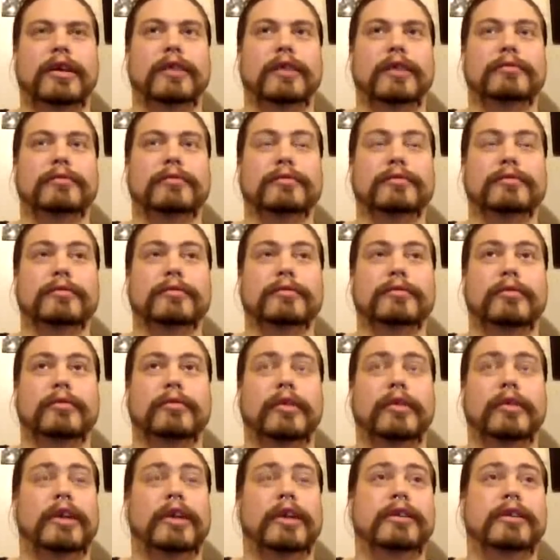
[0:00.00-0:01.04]
yeah.
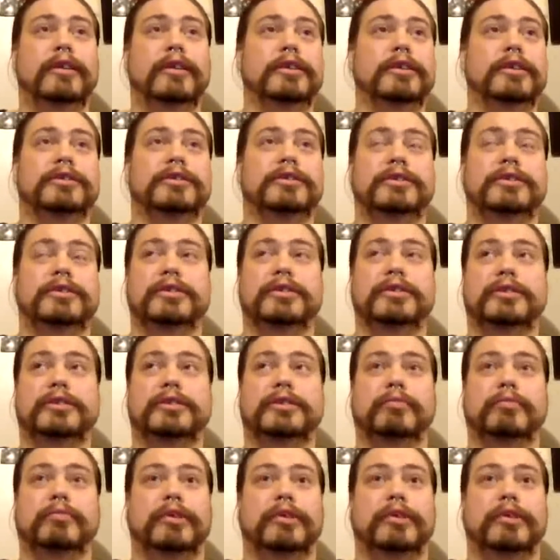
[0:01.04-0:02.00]
Well, that is just a